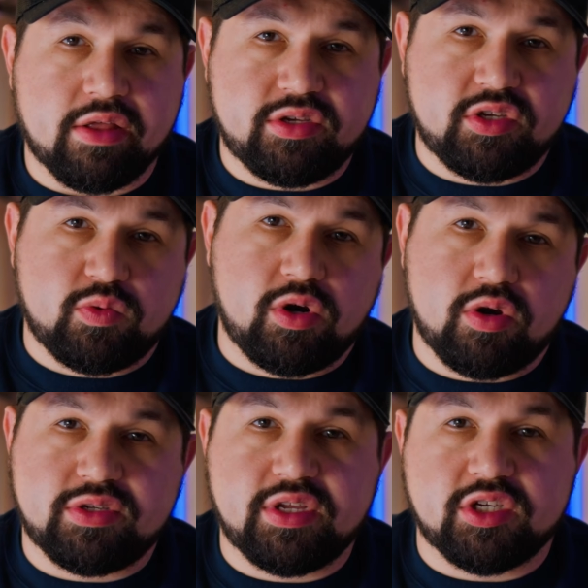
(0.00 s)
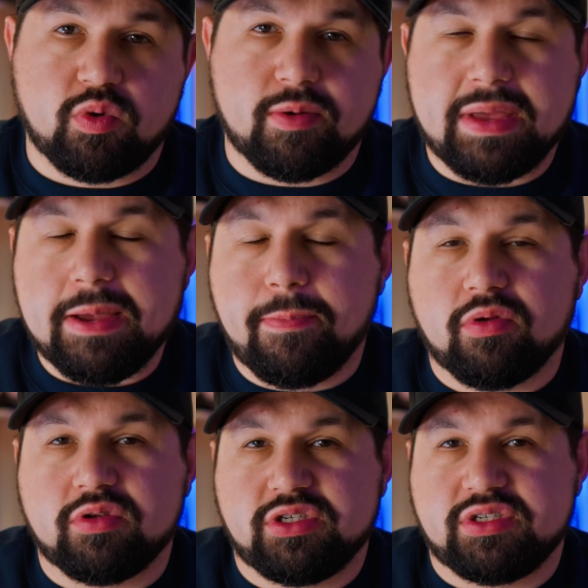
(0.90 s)
this is one of those things where
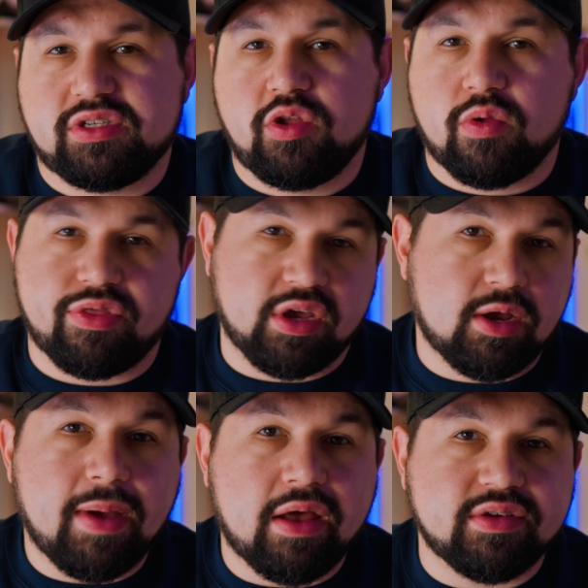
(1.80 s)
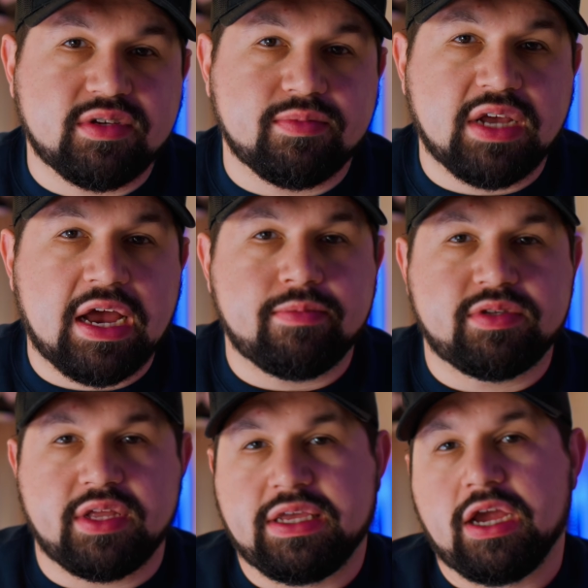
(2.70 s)
people just don't think about it sometimes.
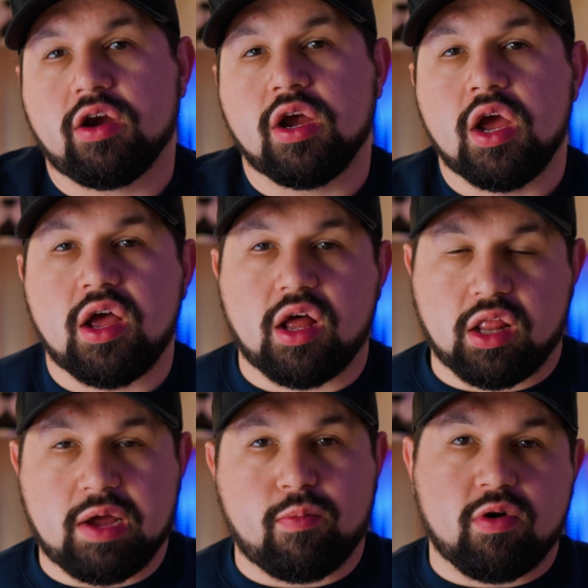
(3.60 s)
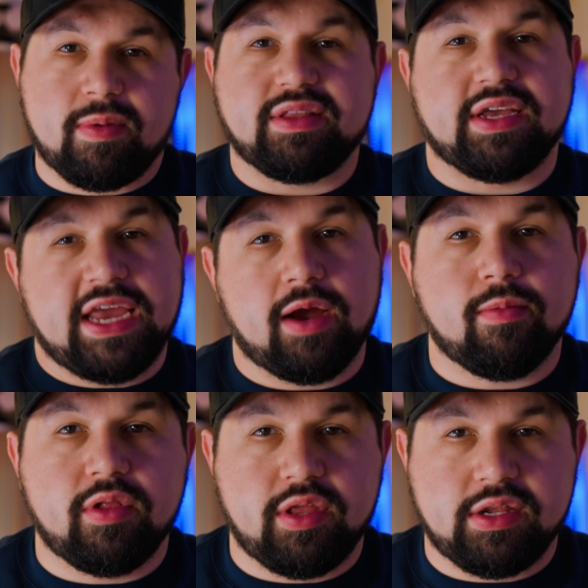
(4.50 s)
They care a lot more about the
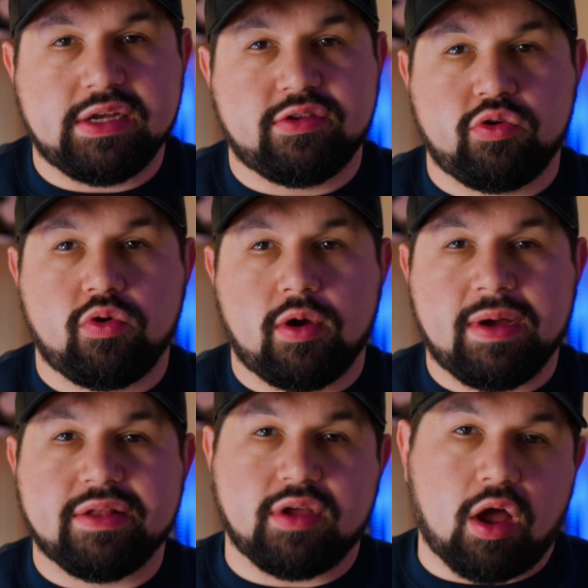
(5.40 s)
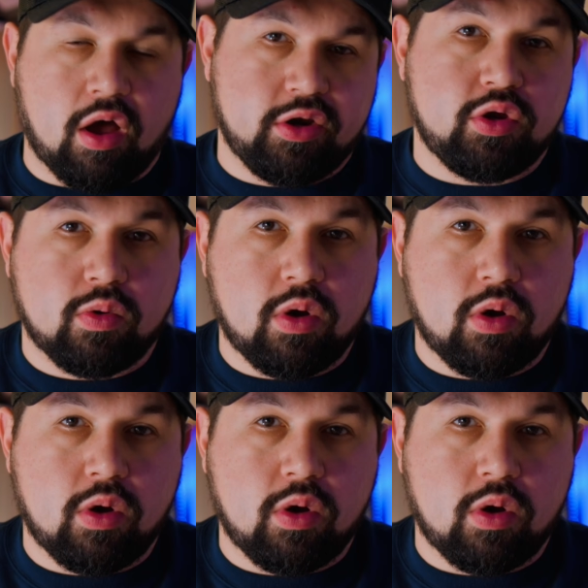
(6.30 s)
camera than they do about the audio